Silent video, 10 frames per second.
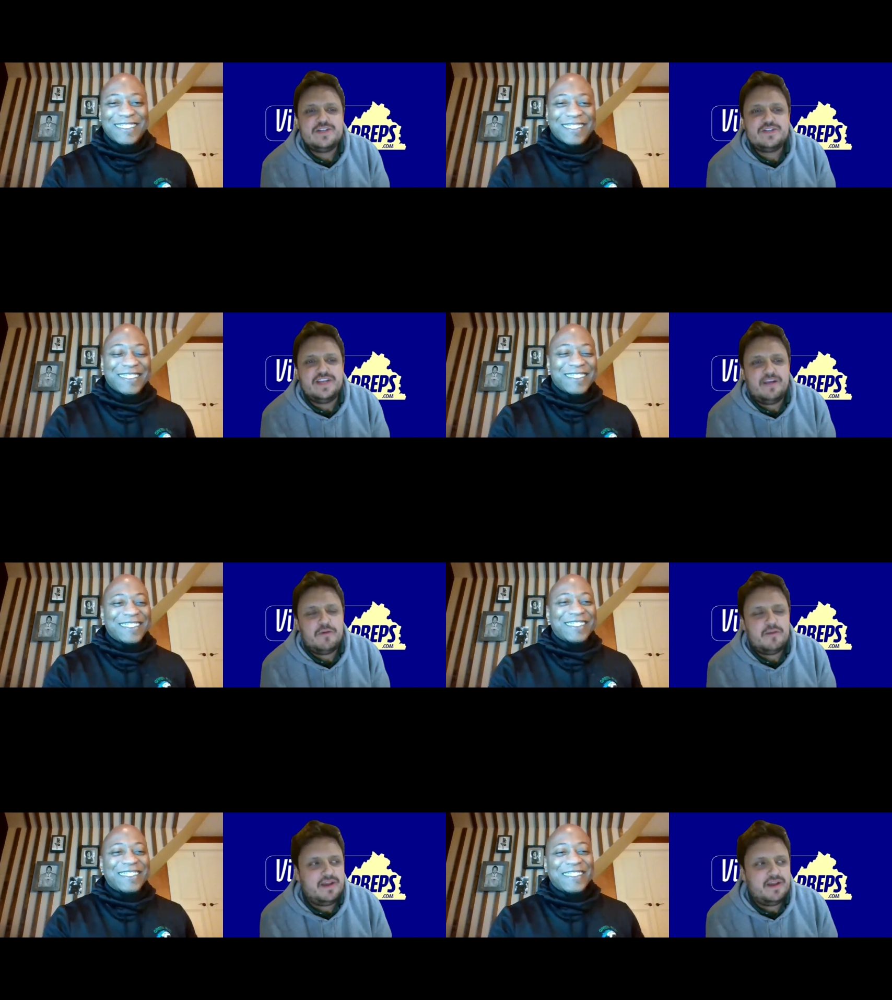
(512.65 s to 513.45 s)
Speaker 1: interesting. And one of
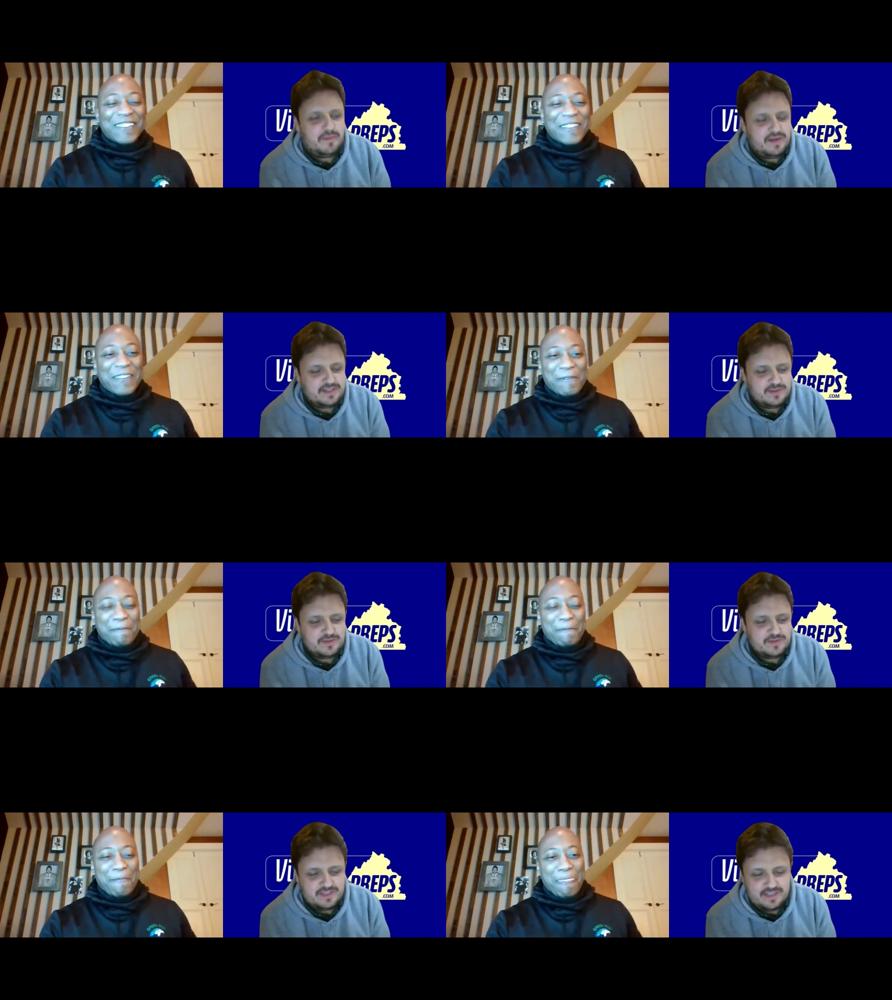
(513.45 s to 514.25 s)
my buddies
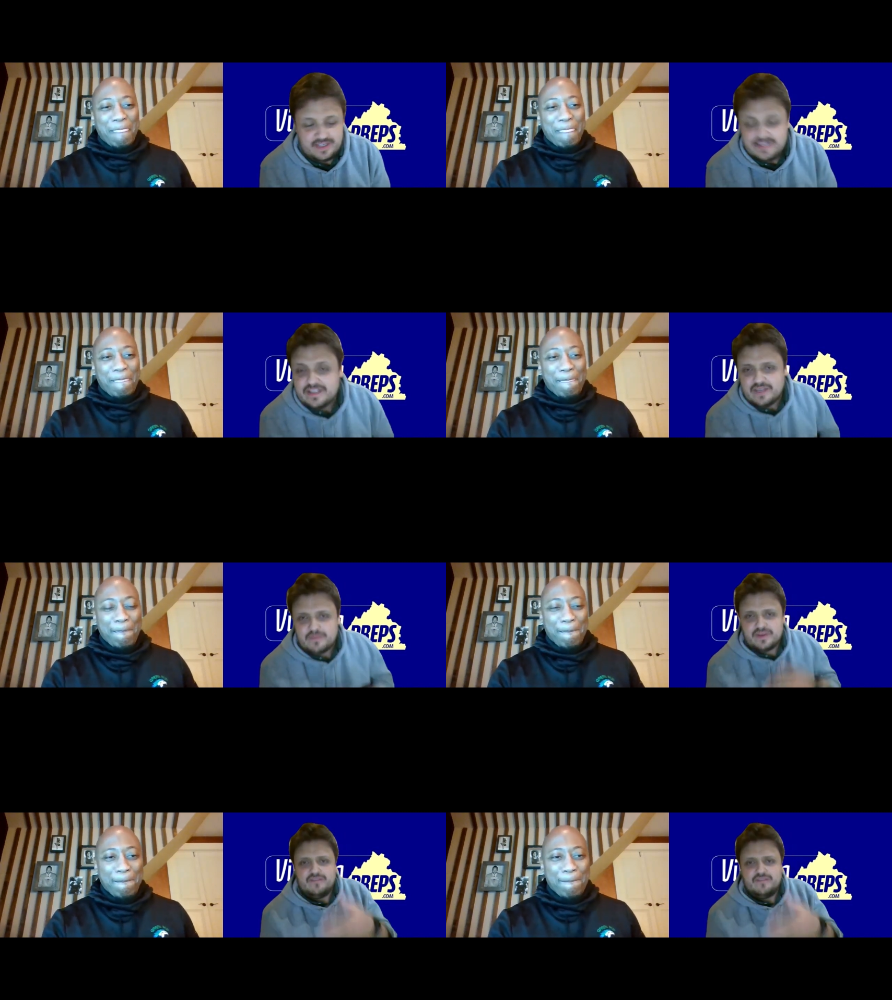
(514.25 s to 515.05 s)
who's in the
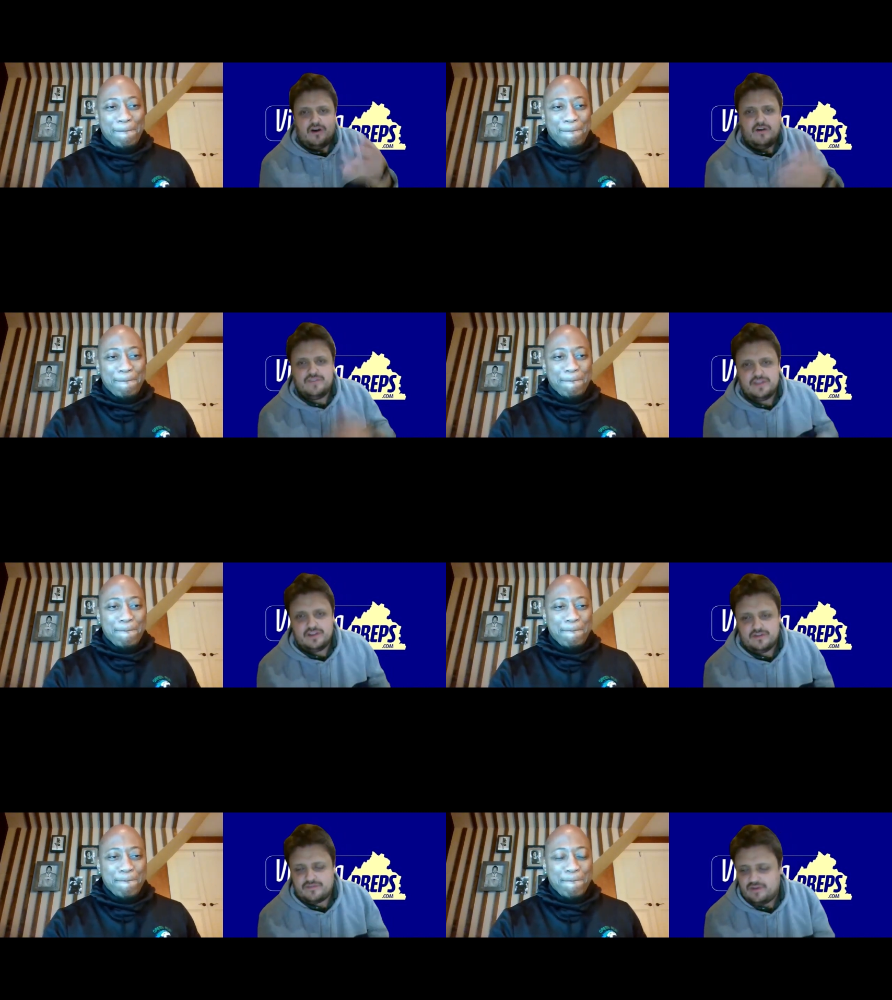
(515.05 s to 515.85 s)
NBA involved in a
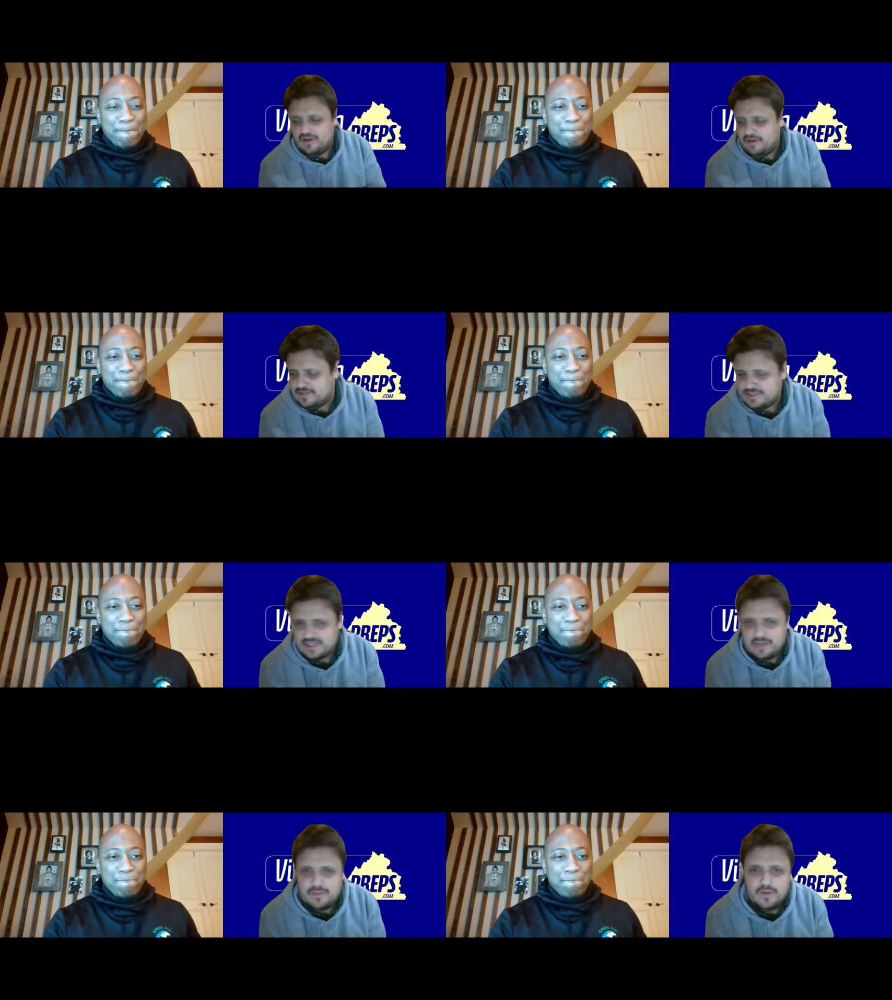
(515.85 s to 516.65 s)
front office
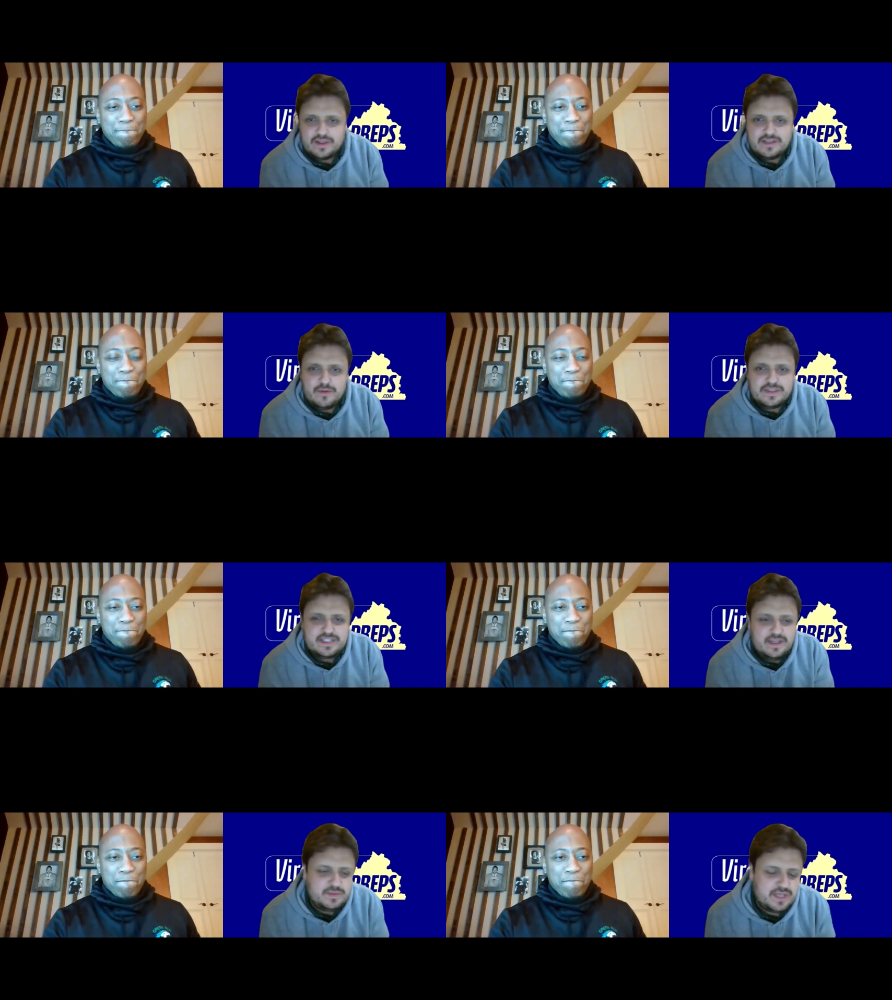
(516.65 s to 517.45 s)
standpoint always
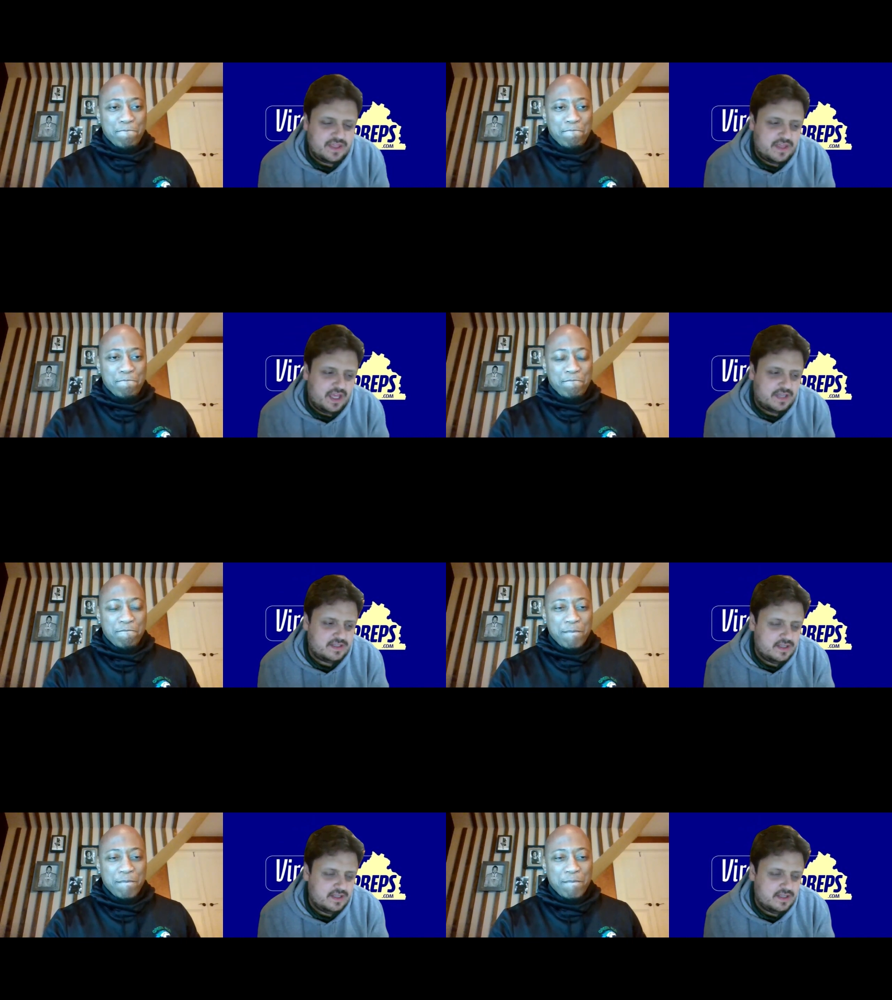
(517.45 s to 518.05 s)
tells me that